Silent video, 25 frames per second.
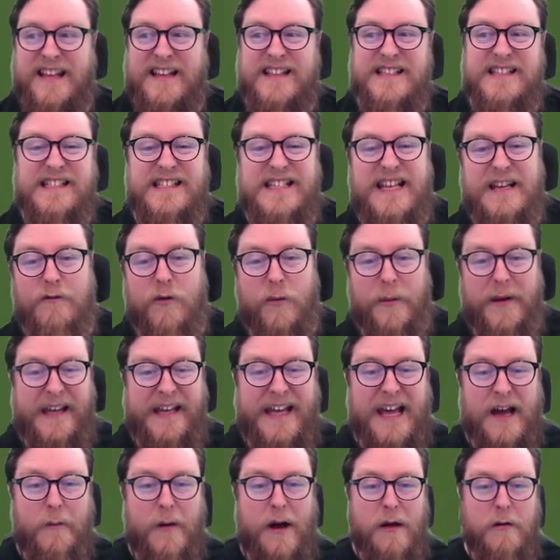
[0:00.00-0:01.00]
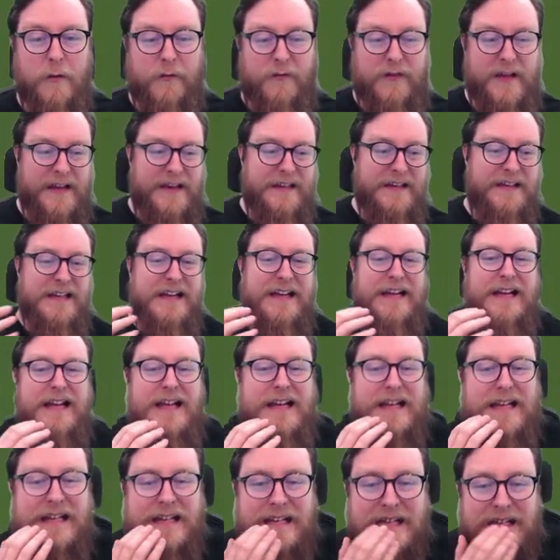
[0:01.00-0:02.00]
Let's see what we can get away with then.
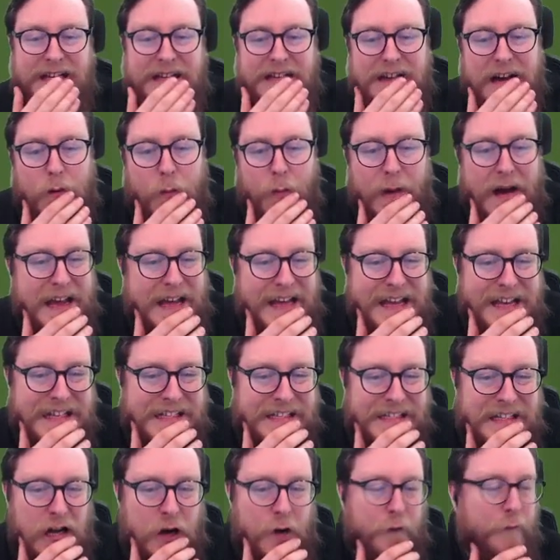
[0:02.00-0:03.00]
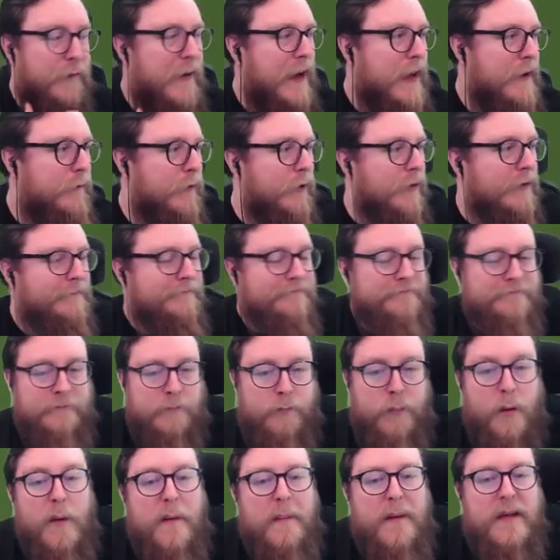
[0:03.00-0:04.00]
Away isn't our favourite,
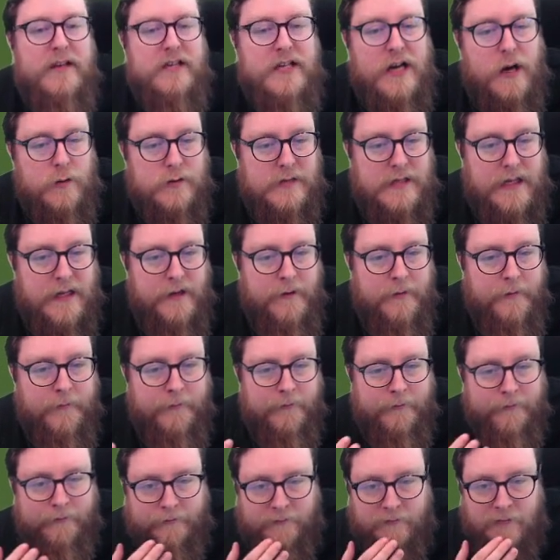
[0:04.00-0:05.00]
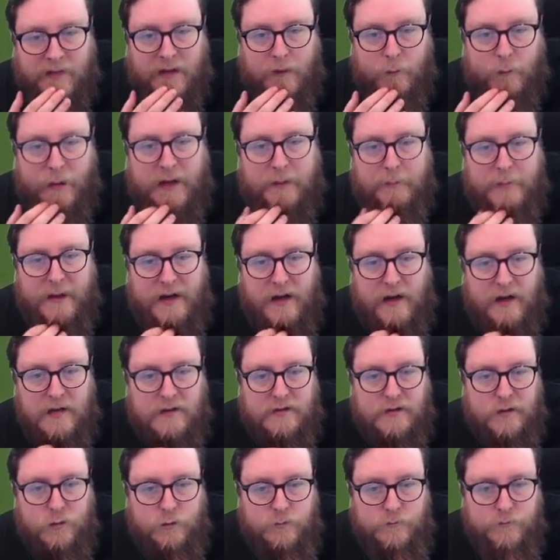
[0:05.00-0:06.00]
but we beat Chelsea. We can beat
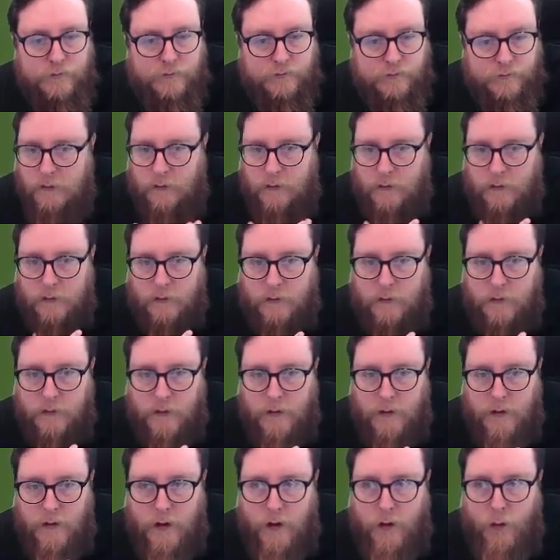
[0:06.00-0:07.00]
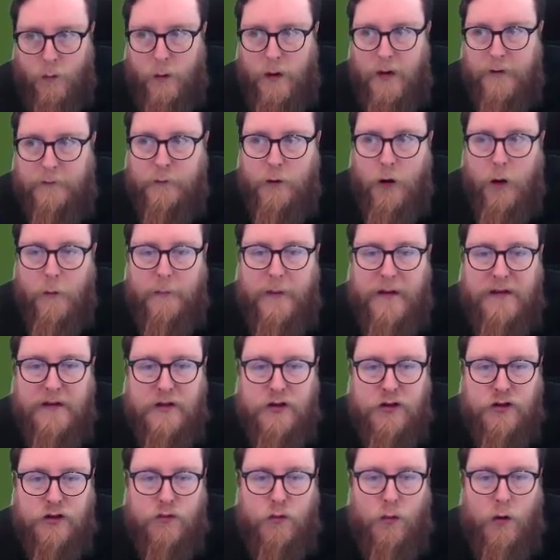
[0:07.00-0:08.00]
Arsenal. We have not been
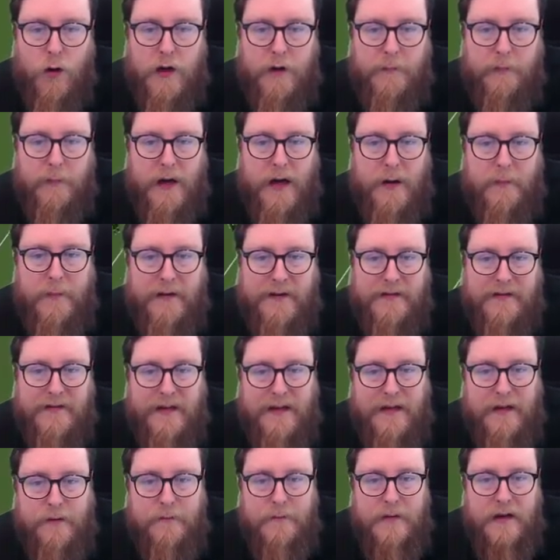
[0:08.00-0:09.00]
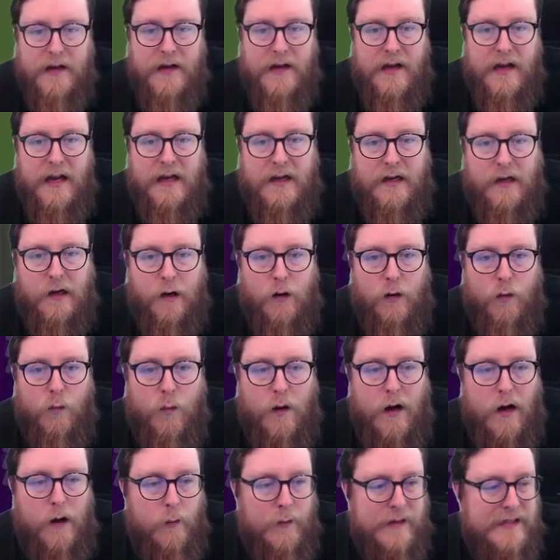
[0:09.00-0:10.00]
destroyed by a big team in a long
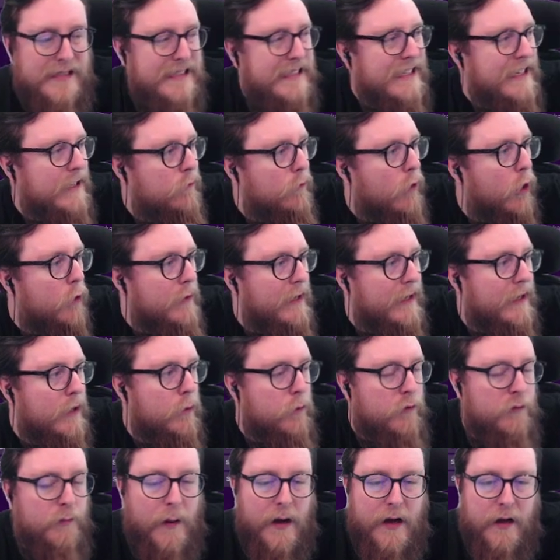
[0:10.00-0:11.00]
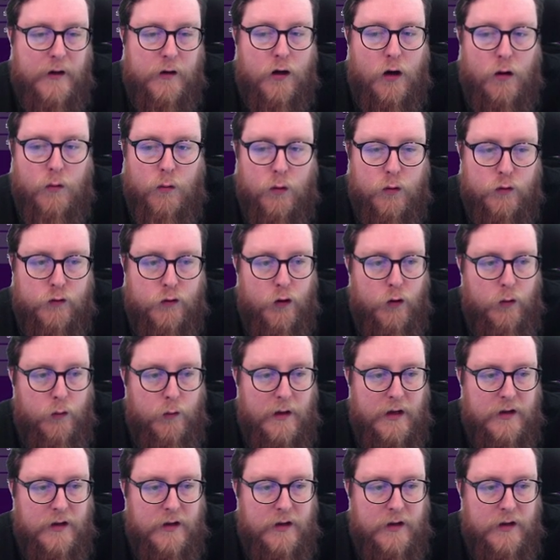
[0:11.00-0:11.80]
while. We still only lose by a goal or two.